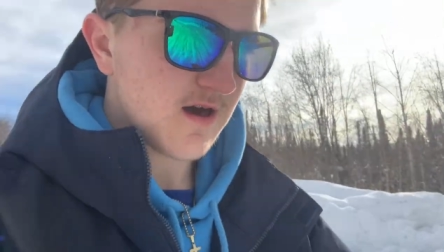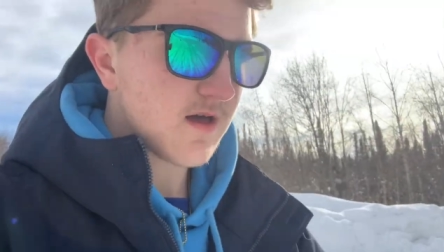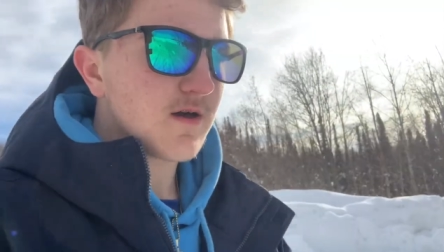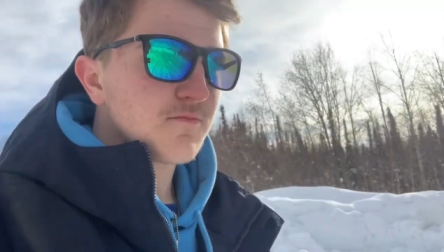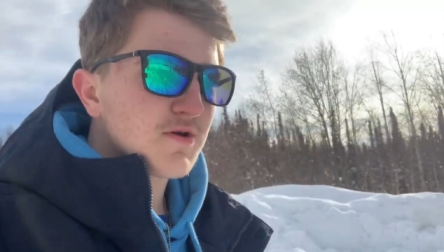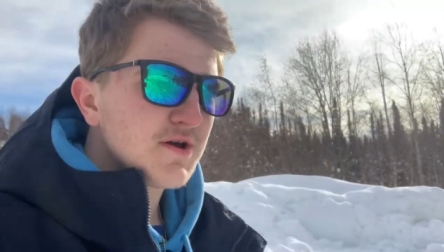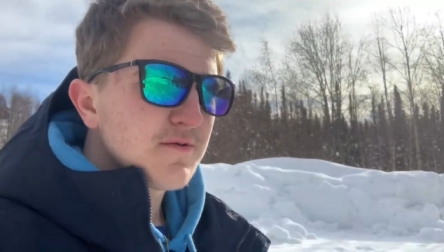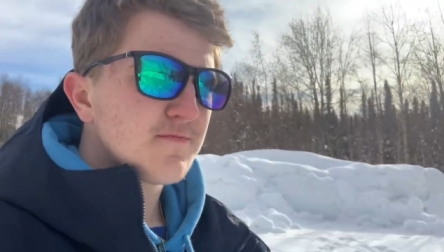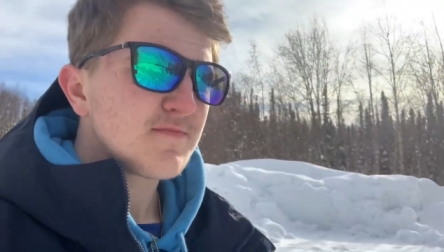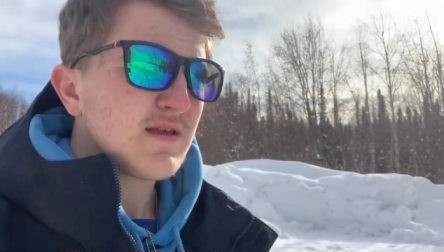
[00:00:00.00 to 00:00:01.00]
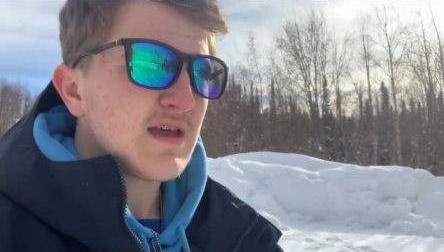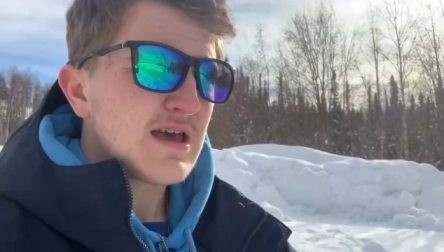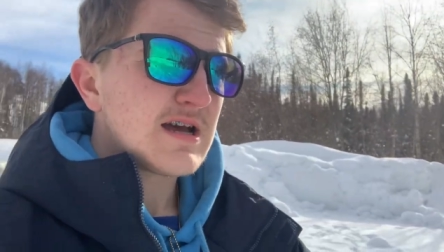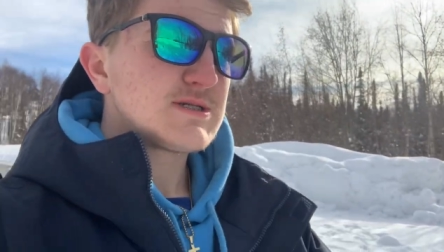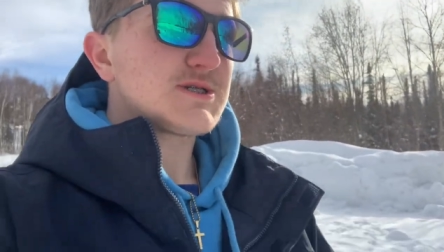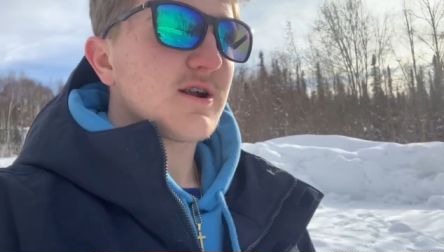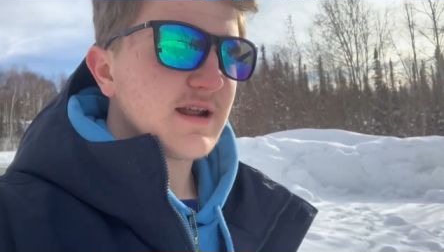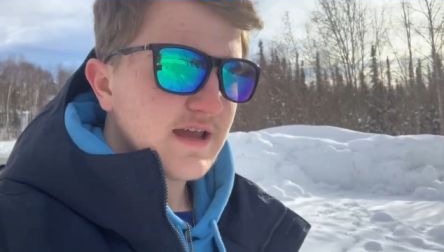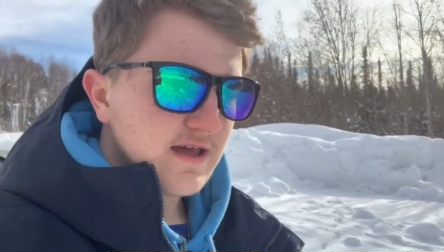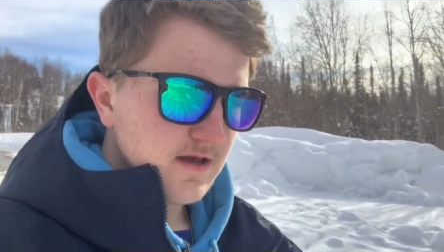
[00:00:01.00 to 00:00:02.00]
Um, starting
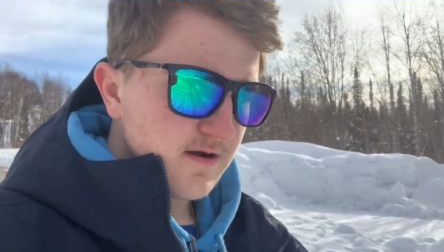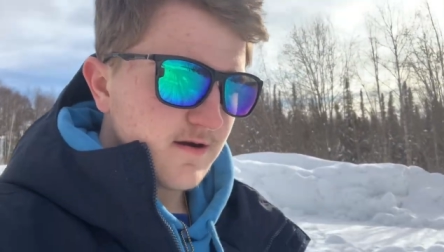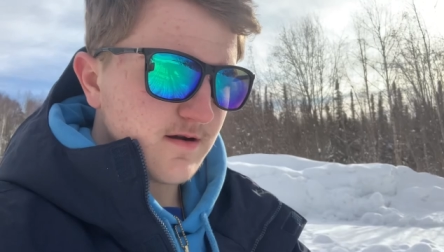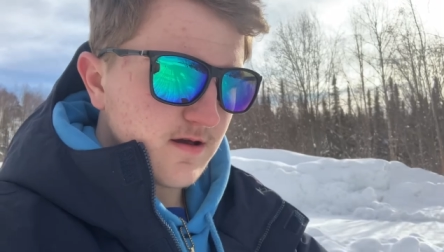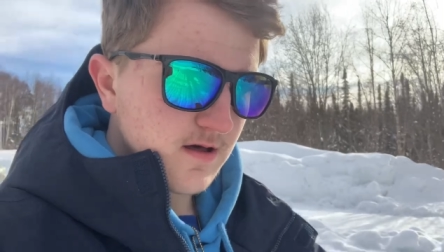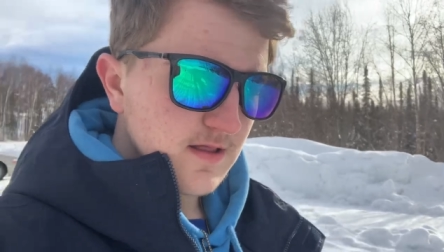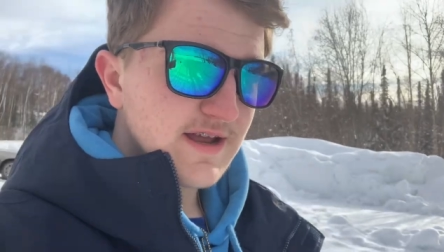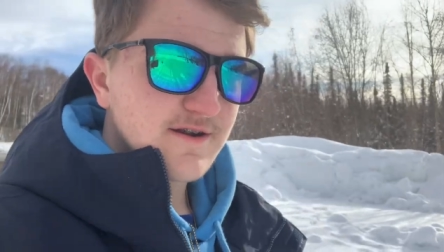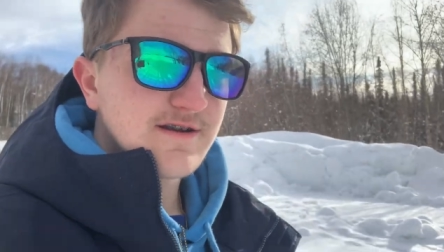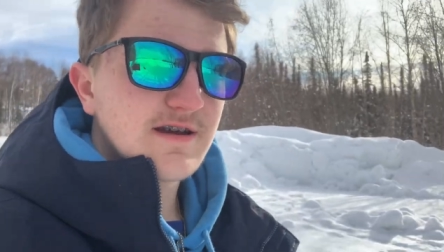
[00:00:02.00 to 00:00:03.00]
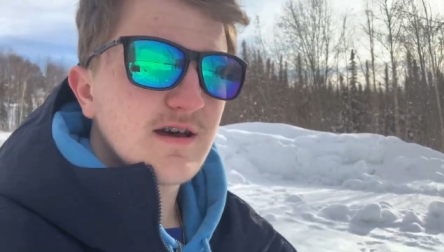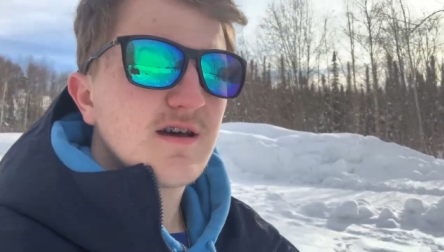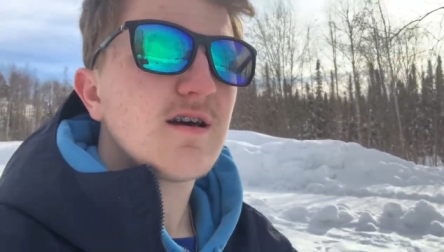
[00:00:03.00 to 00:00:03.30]
to get later into